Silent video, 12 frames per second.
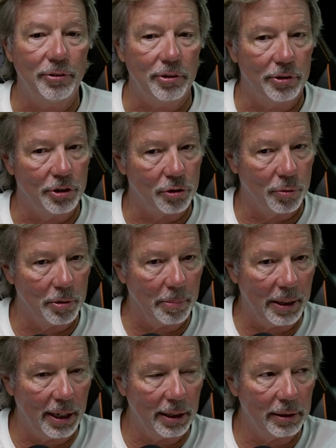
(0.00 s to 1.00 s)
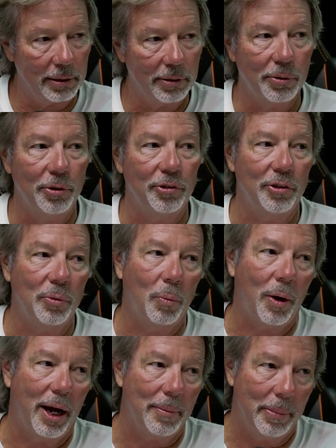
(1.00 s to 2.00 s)
it the short band or is it the
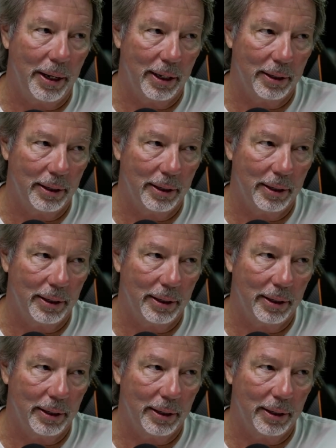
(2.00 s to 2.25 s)
wide band?